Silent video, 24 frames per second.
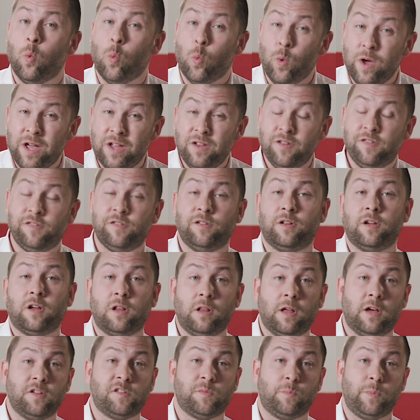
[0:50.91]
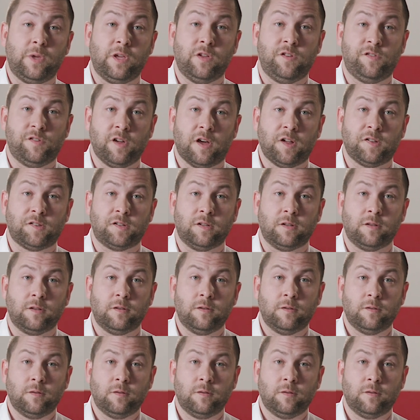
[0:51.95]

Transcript: when should a clutch be adjusted?